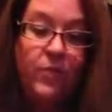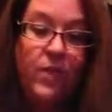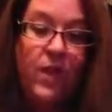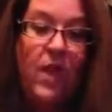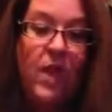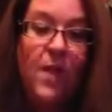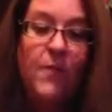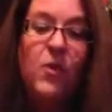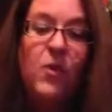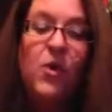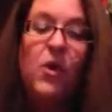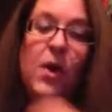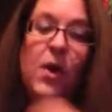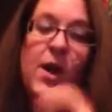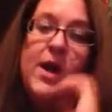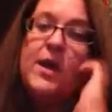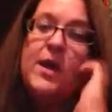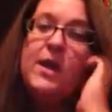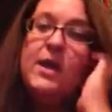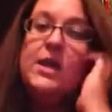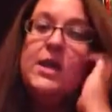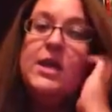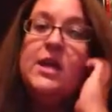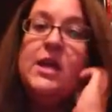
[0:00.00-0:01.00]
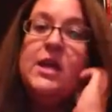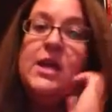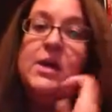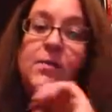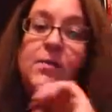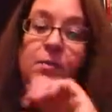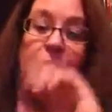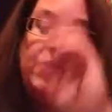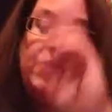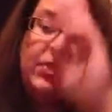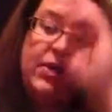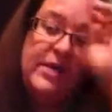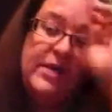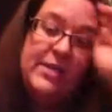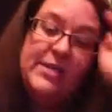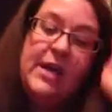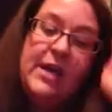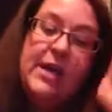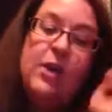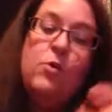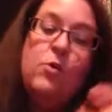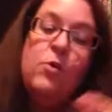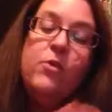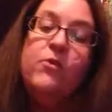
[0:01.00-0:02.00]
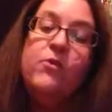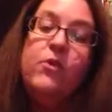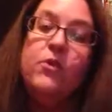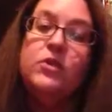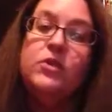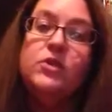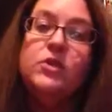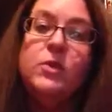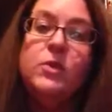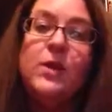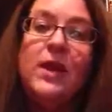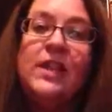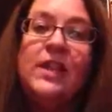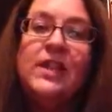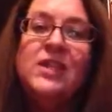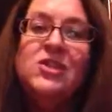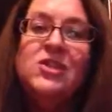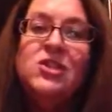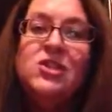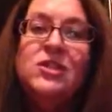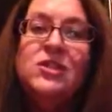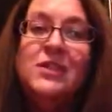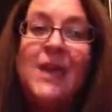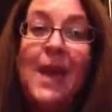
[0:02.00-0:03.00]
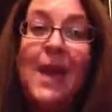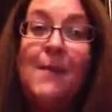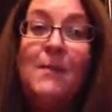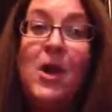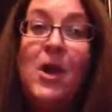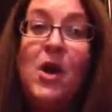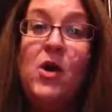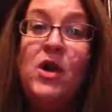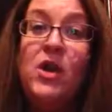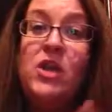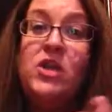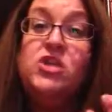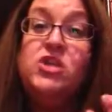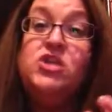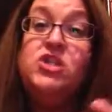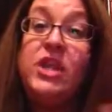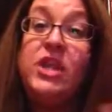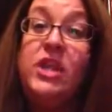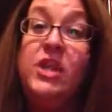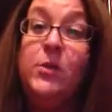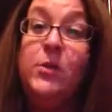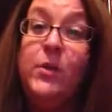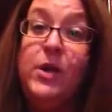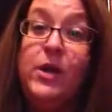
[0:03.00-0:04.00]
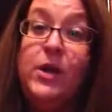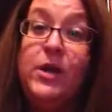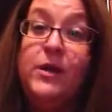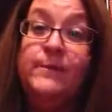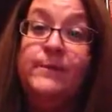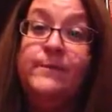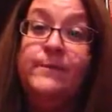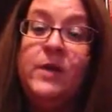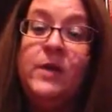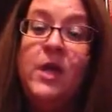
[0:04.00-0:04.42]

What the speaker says: And we'll go ahead and put the exciting one first. Okay, this just came out in January.